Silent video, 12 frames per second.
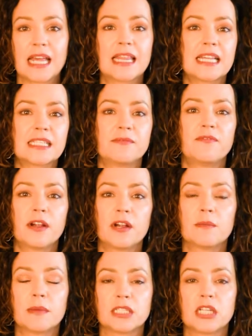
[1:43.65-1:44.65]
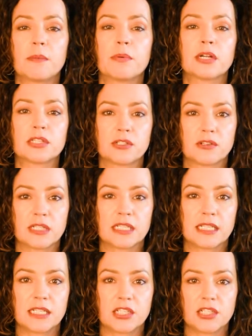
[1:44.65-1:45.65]
and that's very much a personal
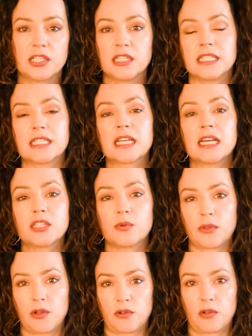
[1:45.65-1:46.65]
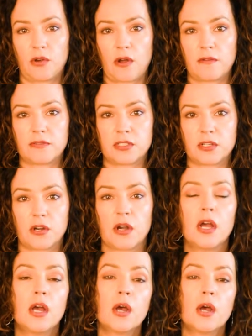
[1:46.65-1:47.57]
decision to discuss with your loan officer.